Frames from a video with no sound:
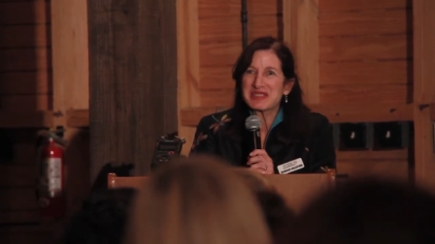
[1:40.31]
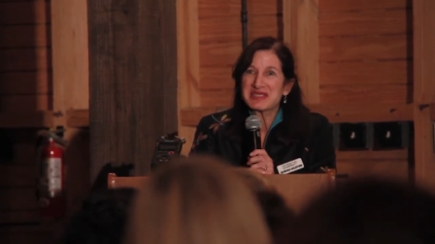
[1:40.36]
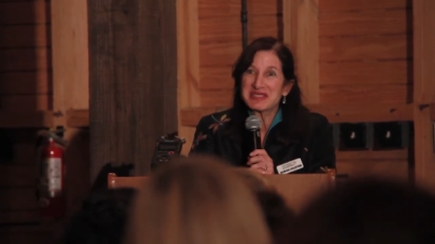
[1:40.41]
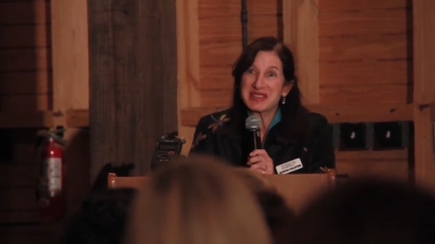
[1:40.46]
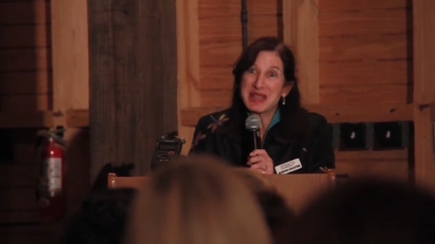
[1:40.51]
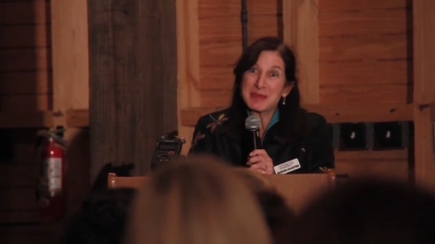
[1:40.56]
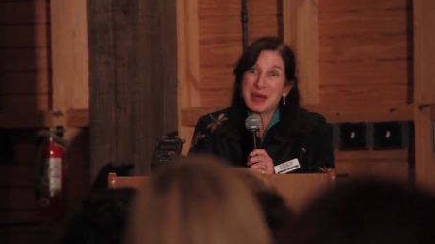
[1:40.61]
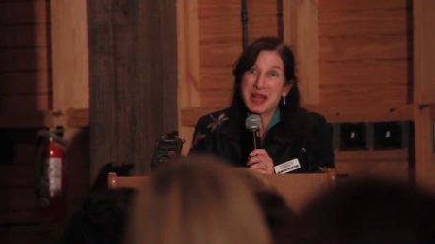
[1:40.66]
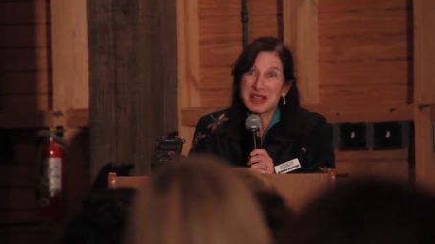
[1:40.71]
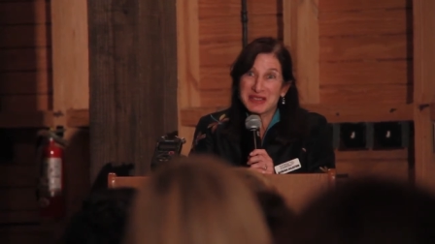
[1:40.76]
in the
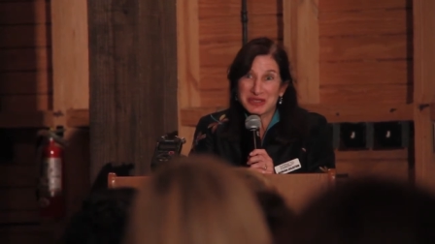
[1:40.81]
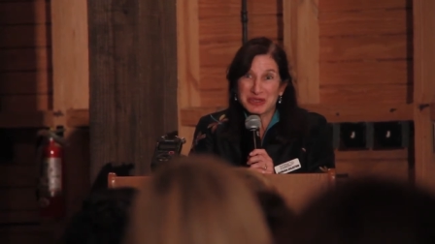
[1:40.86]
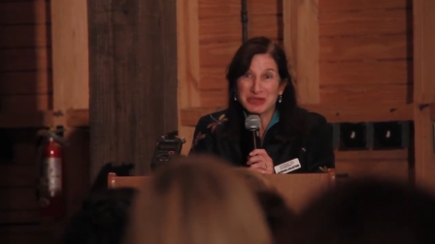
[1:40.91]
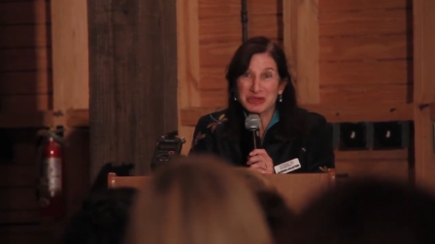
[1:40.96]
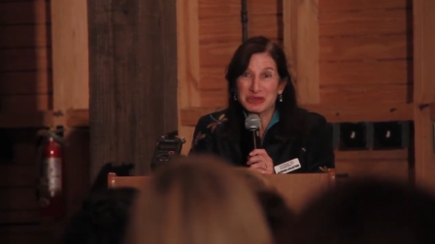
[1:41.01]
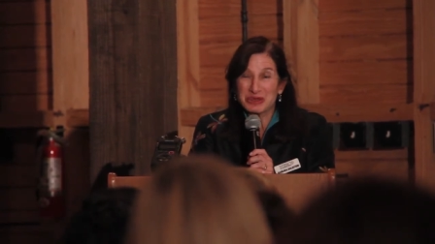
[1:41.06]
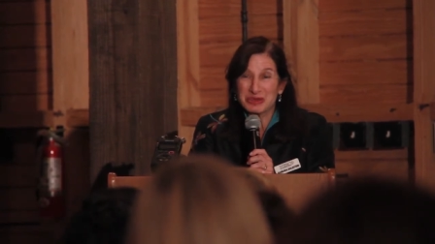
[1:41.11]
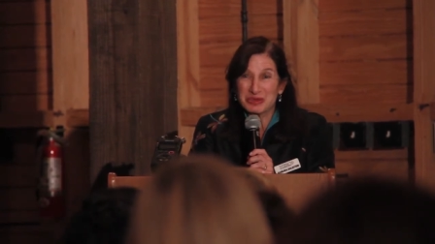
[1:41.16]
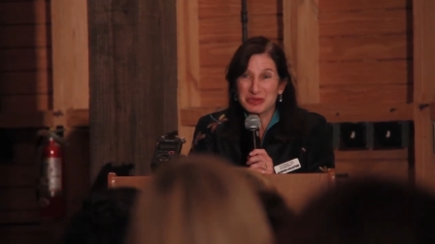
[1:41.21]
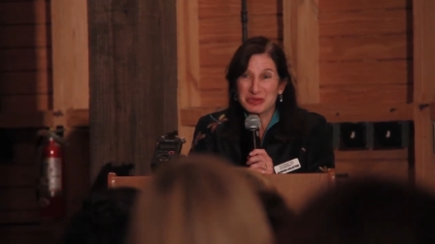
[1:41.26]
same high
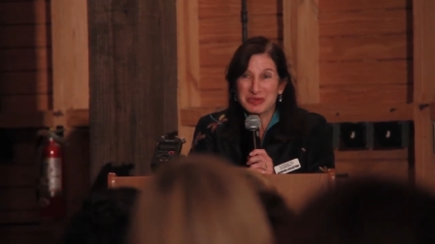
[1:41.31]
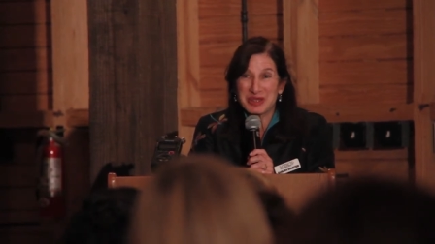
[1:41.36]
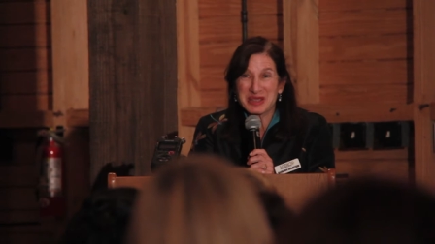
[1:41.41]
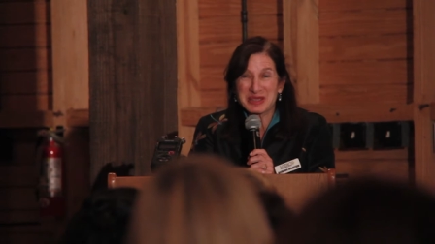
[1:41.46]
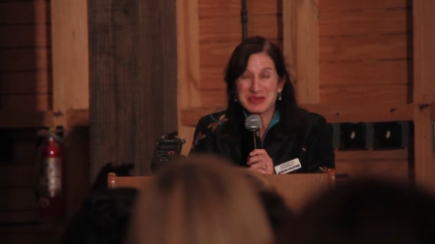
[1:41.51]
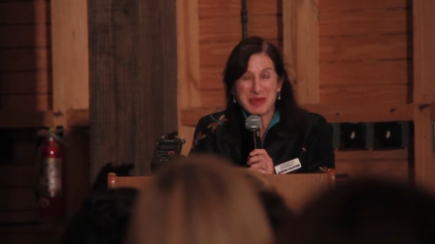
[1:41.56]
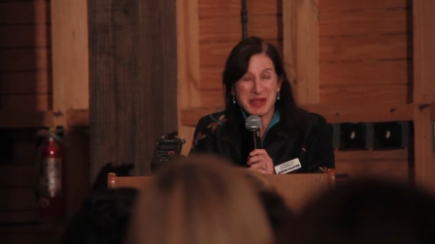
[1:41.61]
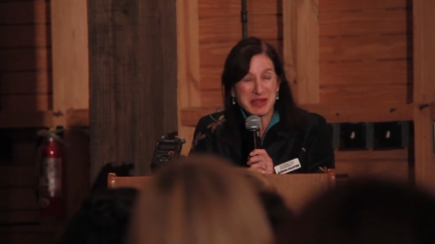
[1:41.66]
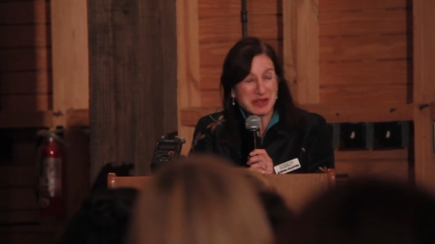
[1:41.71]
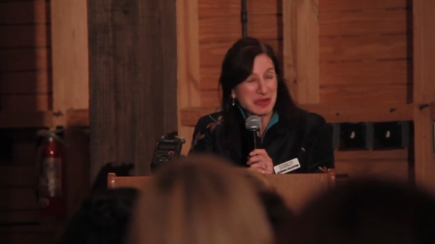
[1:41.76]
school
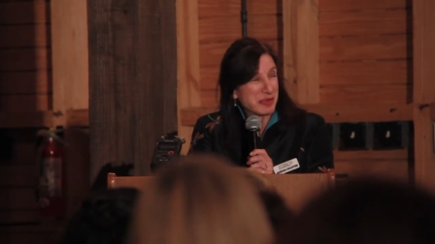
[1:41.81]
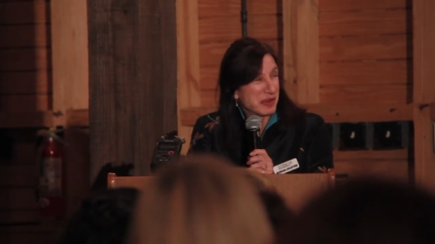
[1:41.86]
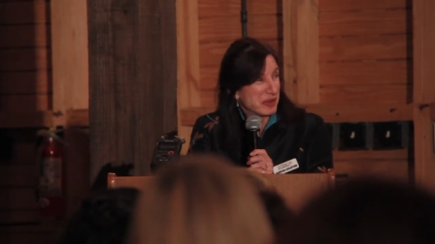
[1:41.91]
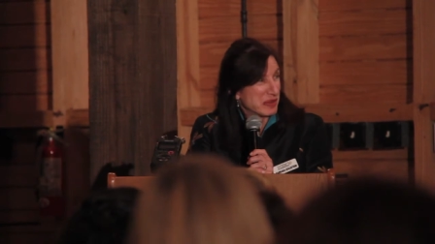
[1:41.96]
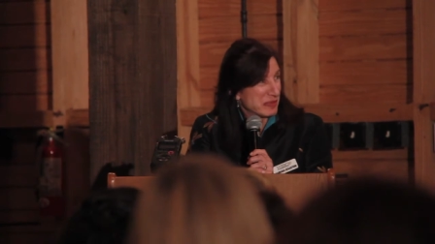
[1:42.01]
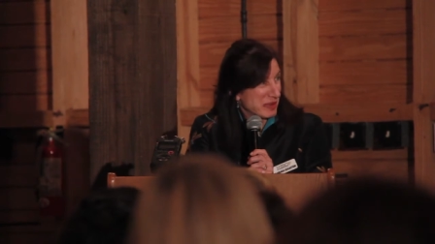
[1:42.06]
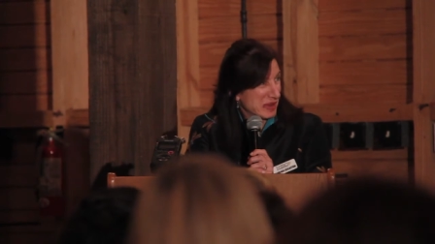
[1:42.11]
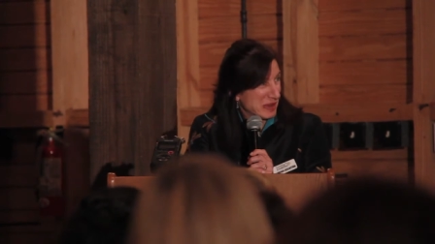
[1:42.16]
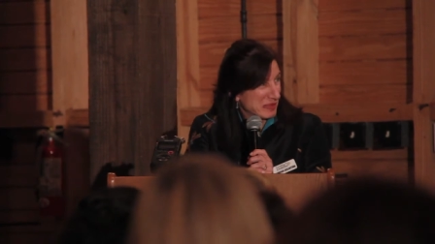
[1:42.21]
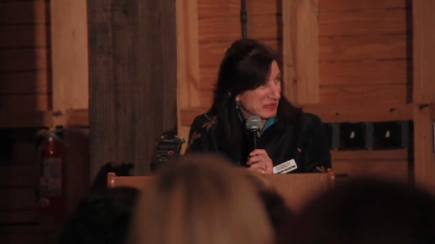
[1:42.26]
as Michael
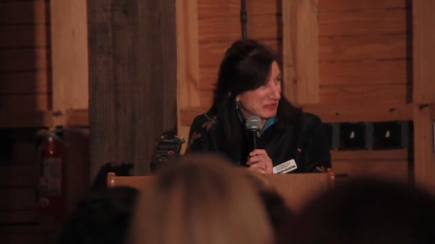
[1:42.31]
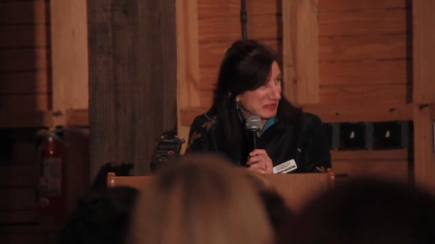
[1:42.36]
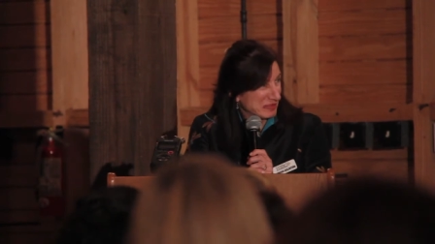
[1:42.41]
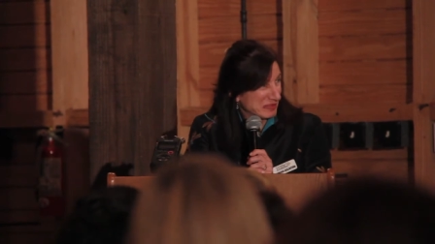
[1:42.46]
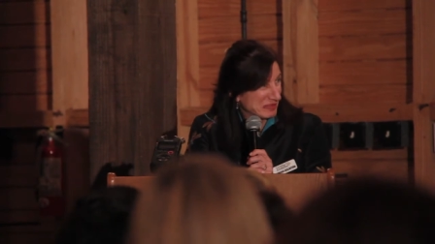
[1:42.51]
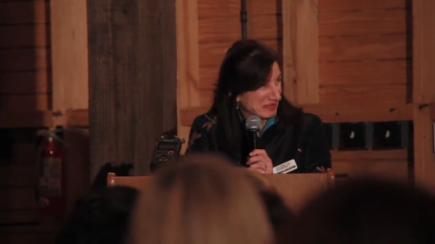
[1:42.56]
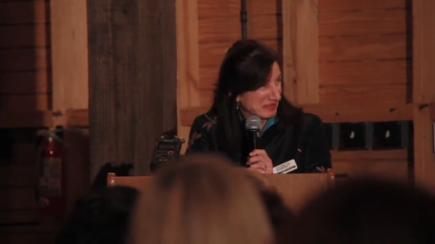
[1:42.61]
Berenbaum.